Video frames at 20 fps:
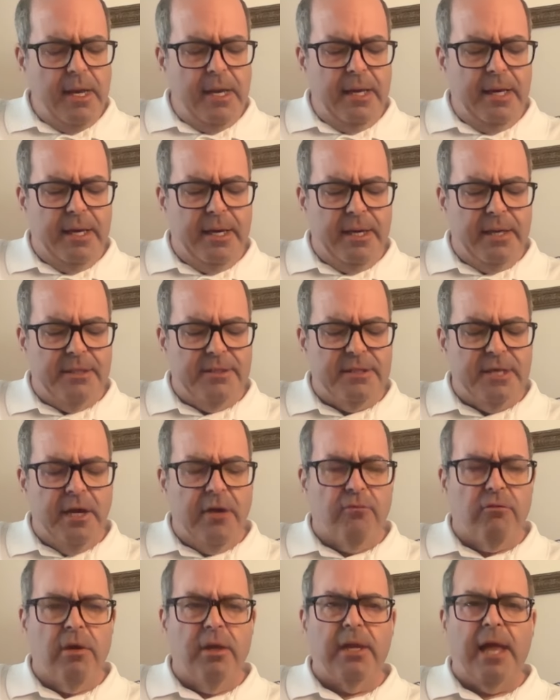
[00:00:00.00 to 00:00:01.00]
is
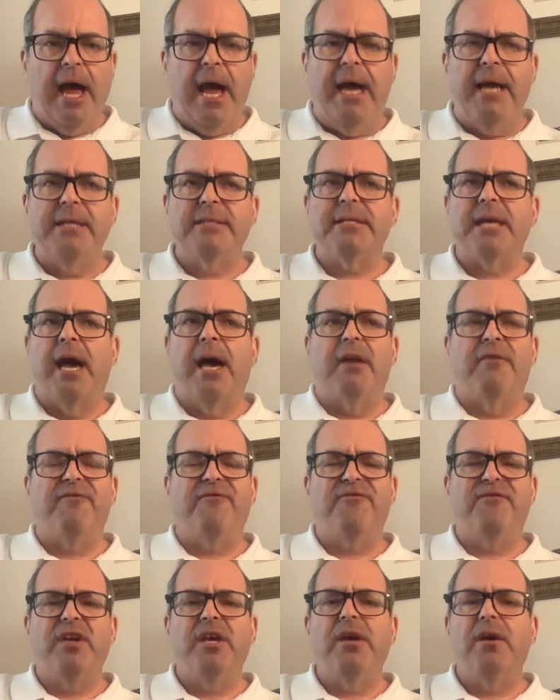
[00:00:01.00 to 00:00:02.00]
it relies on
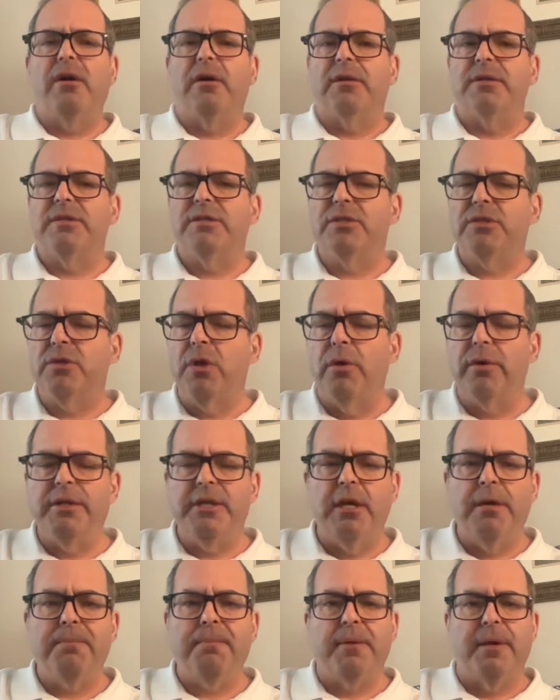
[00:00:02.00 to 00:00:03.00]
feel so
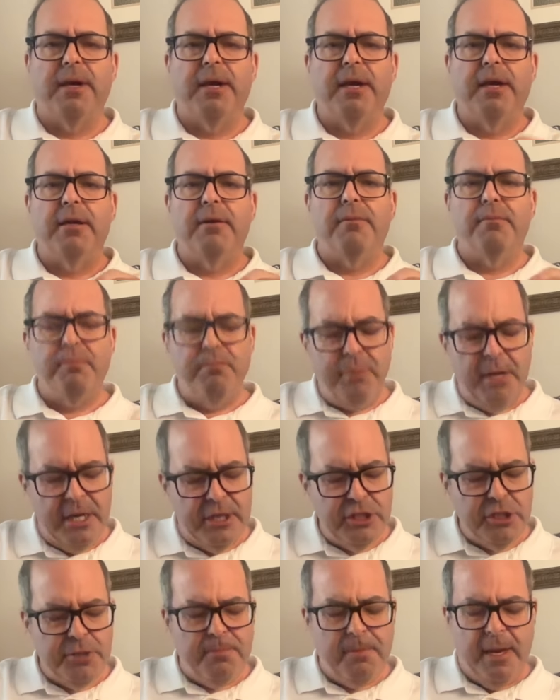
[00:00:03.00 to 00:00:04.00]
deeply and
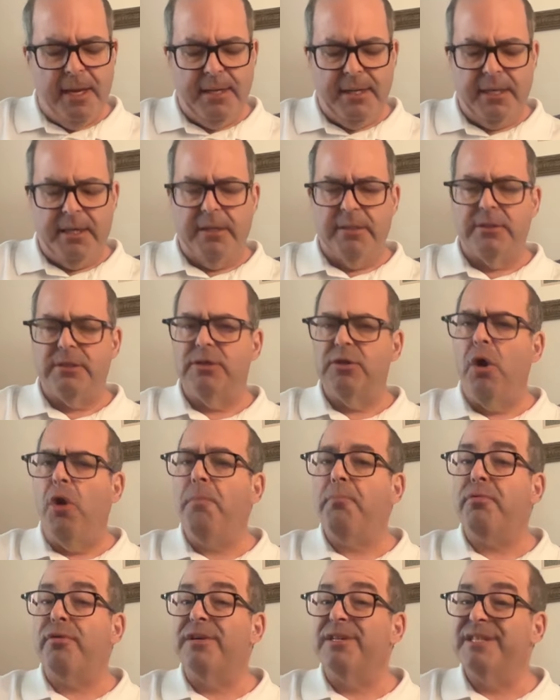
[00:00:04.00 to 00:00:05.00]
pitch bending so
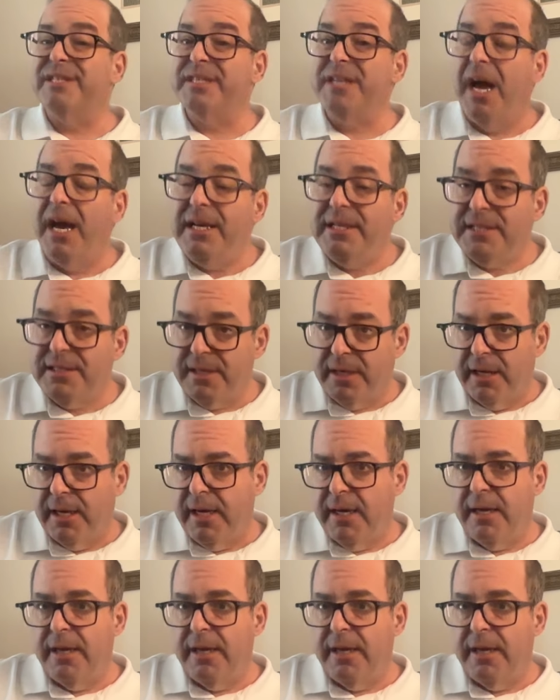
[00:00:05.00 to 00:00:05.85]
precisely.